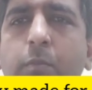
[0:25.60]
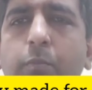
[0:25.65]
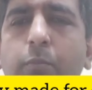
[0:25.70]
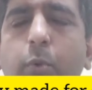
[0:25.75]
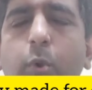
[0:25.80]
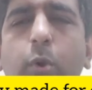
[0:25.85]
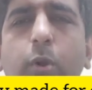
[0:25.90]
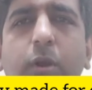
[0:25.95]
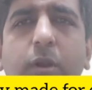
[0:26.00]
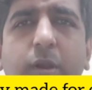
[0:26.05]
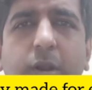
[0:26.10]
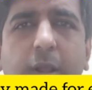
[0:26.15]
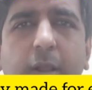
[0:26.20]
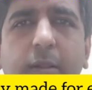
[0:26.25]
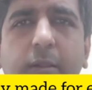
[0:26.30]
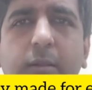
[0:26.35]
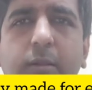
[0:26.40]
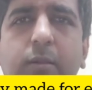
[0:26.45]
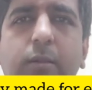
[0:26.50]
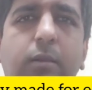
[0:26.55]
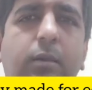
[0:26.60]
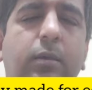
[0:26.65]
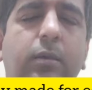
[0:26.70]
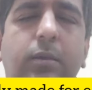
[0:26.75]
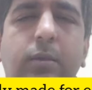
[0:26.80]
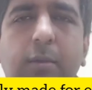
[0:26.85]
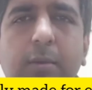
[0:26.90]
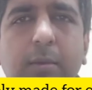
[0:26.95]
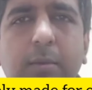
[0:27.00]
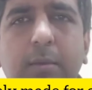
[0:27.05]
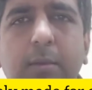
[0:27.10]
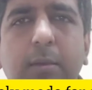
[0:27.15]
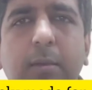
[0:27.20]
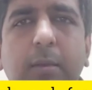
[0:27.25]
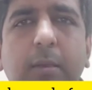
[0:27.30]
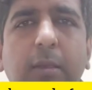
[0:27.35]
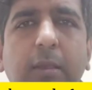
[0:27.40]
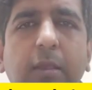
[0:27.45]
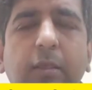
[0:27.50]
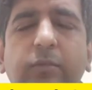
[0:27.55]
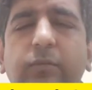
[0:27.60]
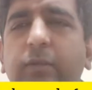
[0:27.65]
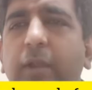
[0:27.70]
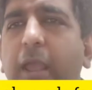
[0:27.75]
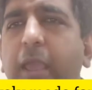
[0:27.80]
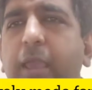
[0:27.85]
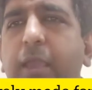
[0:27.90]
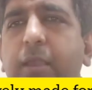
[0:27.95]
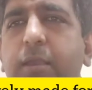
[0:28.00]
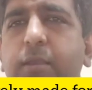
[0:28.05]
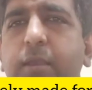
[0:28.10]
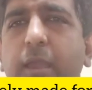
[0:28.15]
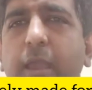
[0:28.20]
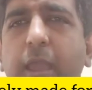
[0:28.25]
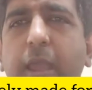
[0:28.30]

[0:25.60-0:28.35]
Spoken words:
Bull run is like